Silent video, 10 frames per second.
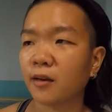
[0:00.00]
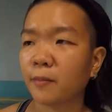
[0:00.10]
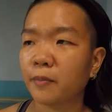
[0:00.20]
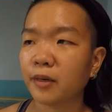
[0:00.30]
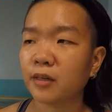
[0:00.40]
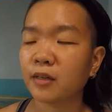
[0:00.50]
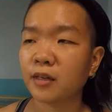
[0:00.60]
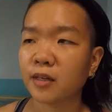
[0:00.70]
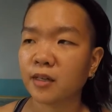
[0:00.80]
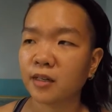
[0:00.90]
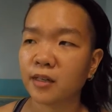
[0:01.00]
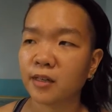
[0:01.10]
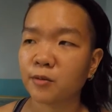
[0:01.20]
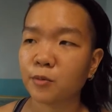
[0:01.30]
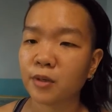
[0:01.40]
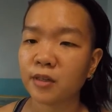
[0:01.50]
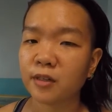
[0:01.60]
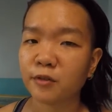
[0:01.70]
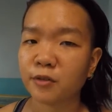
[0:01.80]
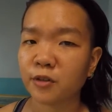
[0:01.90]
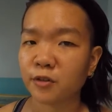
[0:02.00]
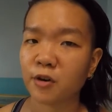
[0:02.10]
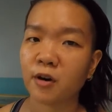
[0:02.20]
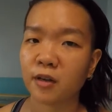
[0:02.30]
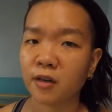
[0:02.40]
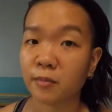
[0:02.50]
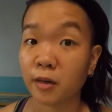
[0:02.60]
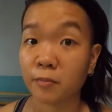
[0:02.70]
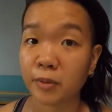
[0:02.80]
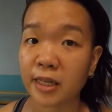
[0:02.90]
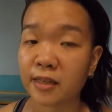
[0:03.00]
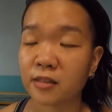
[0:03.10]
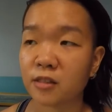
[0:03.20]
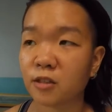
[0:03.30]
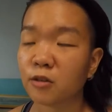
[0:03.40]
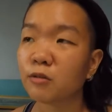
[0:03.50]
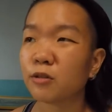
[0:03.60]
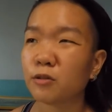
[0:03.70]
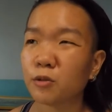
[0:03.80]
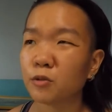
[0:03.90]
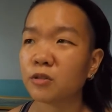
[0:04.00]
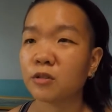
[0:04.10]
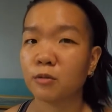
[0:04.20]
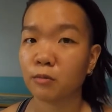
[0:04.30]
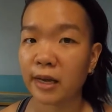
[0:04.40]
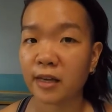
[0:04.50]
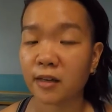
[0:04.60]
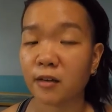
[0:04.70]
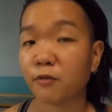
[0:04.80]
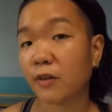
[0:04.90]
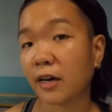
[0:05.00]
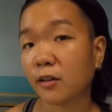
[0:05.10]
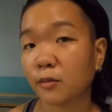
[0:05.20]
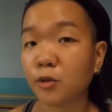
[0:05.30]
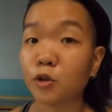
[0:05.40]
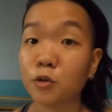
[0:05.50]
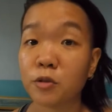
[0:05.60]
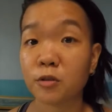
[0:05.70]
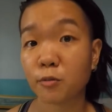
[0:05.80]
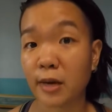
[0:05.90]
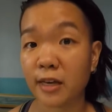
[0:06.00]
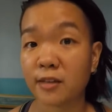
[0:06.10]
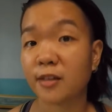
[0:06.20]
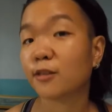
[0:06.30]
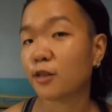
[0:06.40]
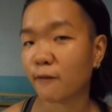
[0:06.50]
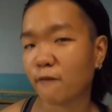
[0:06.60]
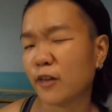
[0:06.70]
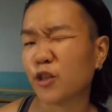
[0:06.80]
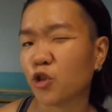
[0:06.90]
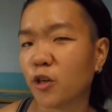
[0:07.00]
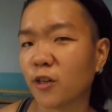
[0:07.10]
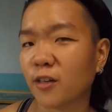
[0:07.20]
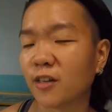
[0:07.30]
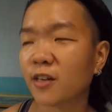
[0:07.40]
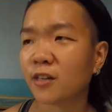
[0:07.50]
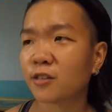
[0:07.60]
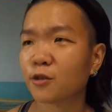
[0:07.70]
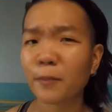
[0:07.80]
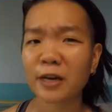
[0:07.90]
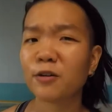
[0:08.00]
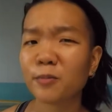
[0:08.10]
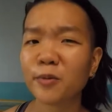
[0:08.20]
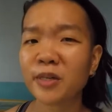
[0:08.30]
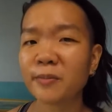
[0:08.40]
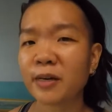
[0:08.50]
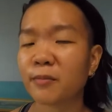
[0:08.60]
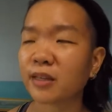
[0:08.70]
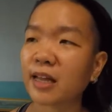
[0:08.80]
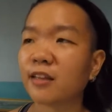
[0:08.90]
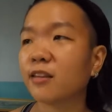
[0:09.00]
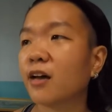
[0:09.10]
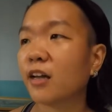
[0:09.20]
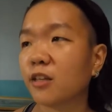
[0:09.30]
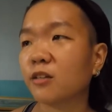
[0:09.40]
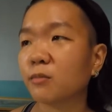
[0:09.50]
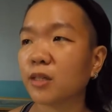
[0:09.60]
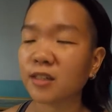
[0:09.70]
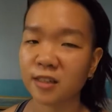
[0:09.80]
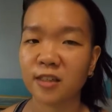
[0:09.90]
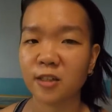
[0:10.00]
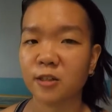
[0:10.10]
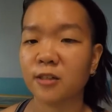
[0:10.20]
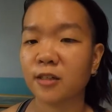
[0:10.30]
But like, what if you're talking about plants? You don't use the rank phylum, you use the rank division. So paano naman matatandaan yung mga ganun?